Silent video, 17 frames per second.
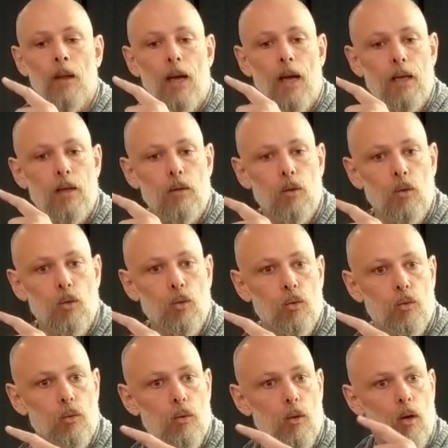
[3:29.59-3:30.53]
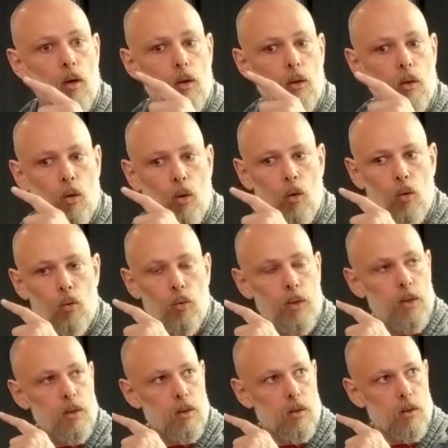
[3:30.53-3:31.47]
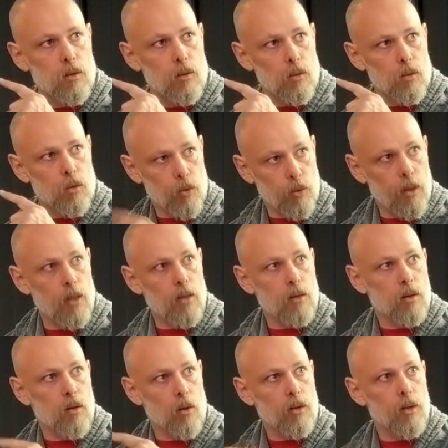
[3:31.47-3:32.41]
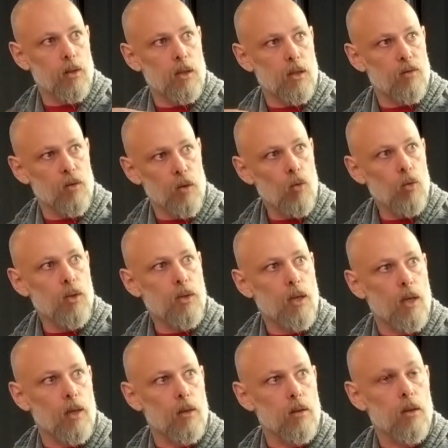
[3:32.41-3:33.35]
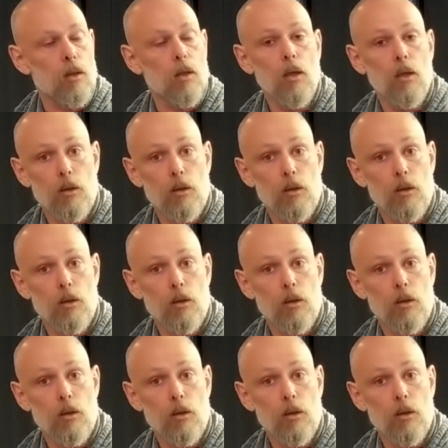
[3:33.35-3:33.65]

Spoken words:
and you go with today's cognitive neuroscience,